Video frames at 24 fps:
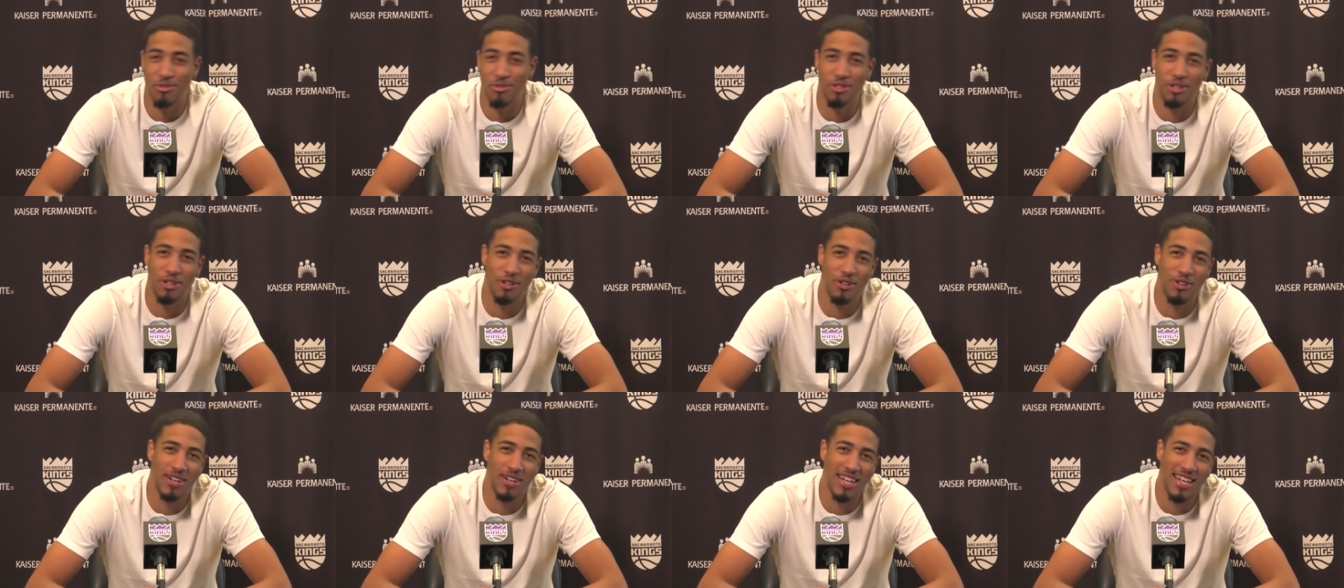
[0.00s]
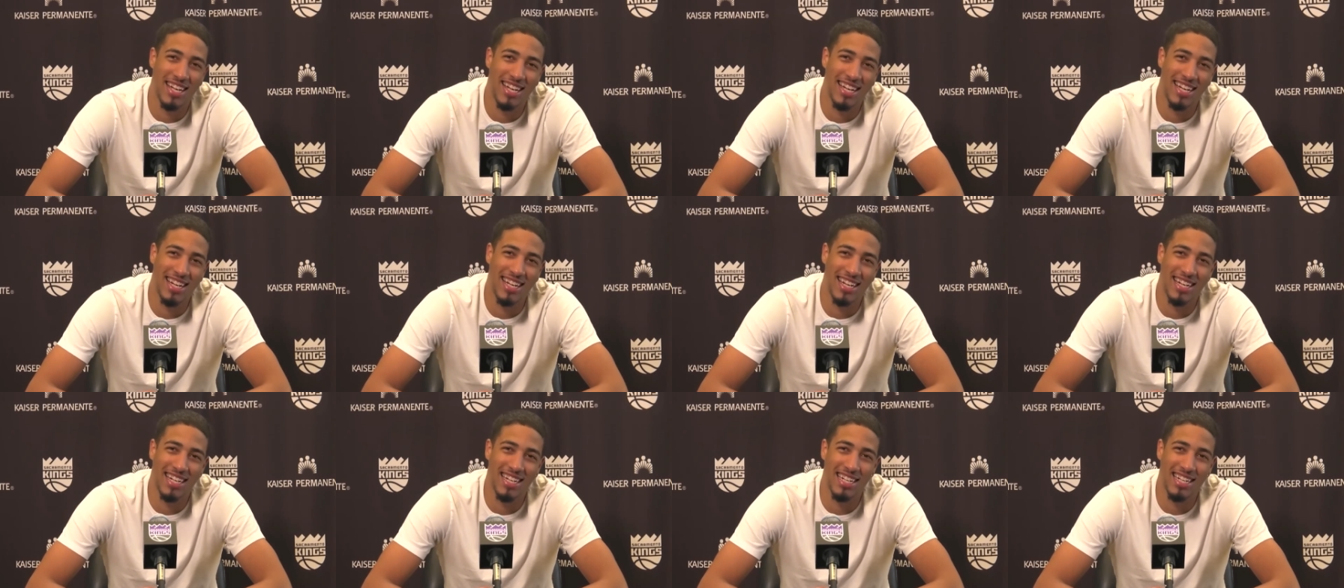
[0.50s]
So
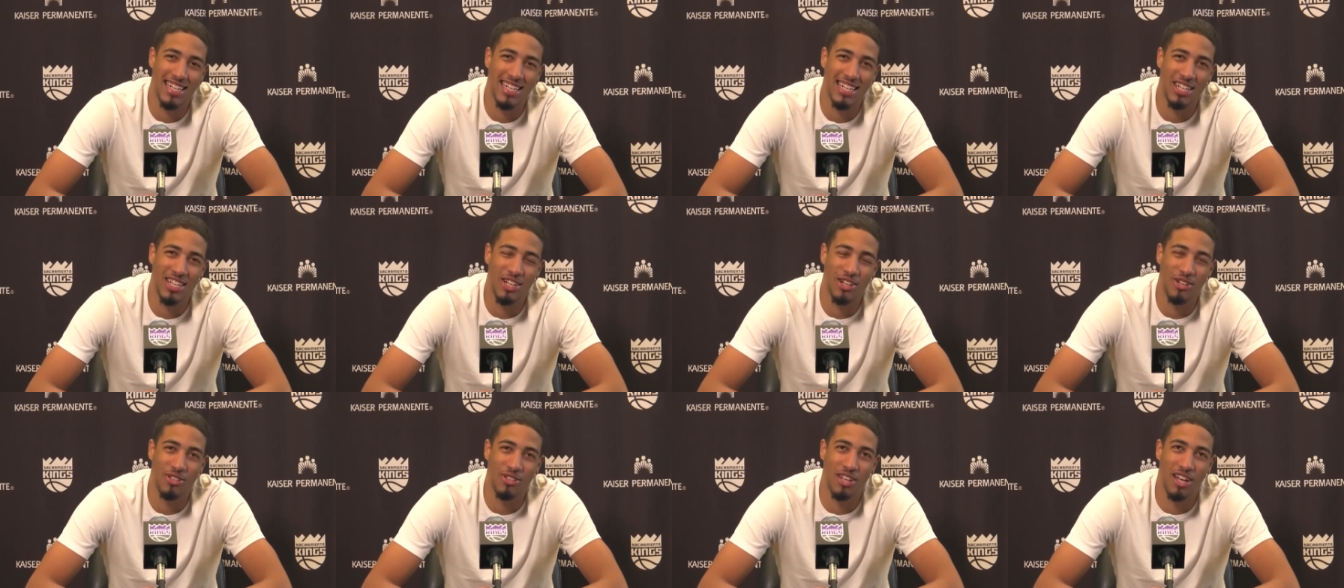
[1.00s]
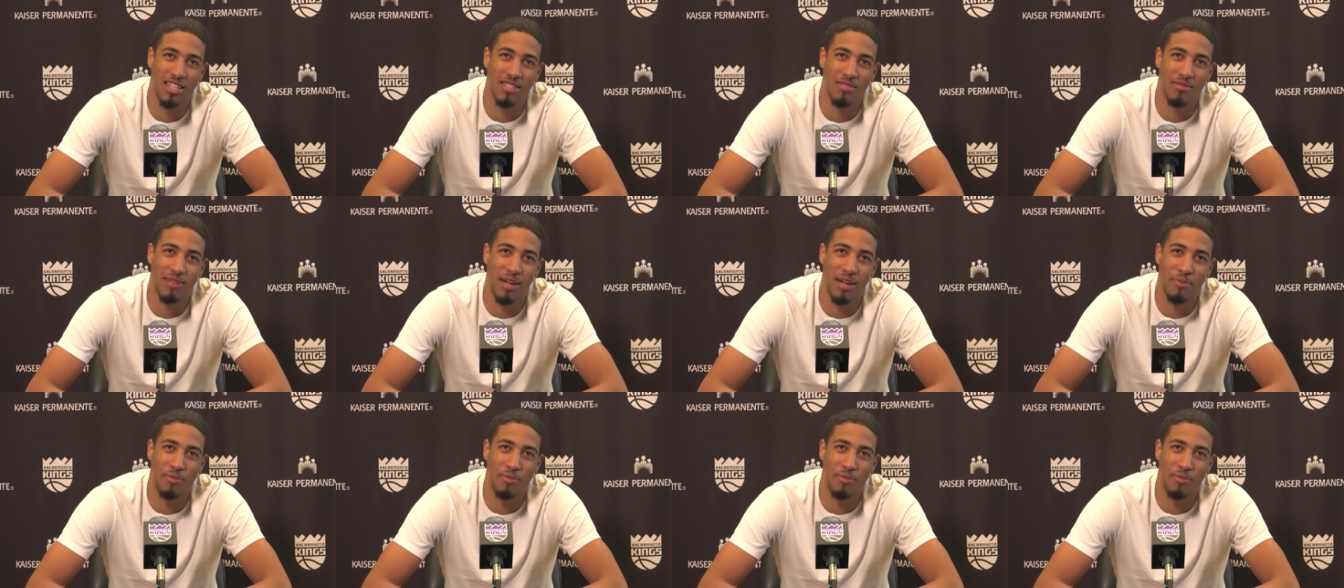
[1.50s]
uh, you know, it was awesome.